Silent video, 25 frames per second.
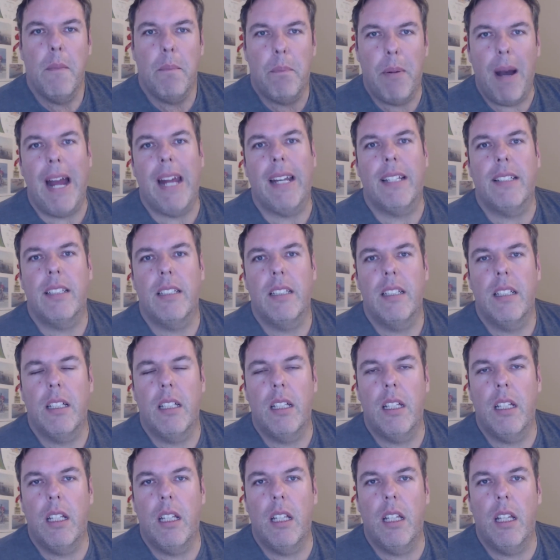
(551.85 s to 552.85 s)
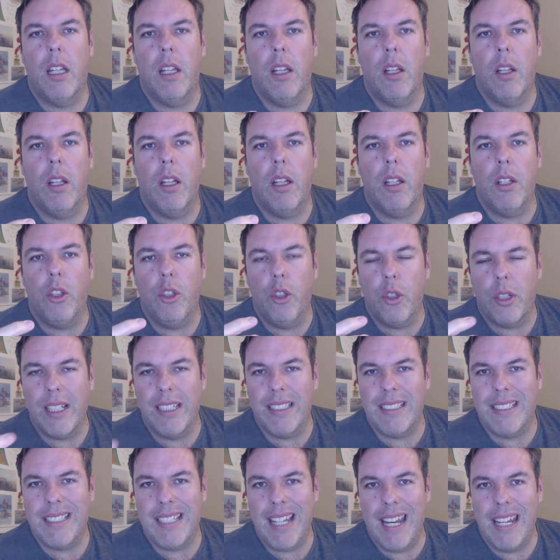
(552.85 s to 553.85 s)
But you
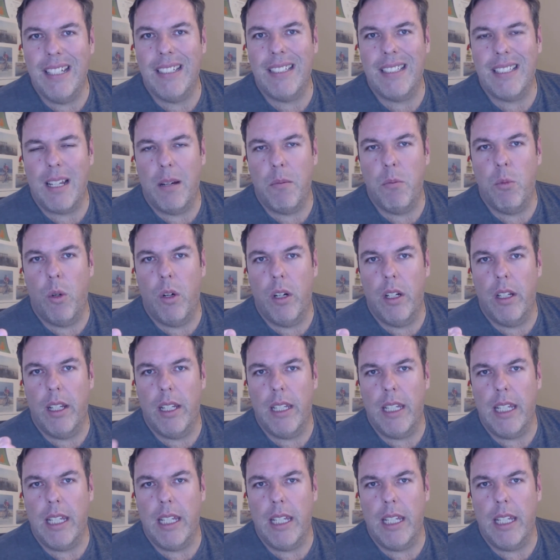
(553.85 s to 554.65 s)
can send someone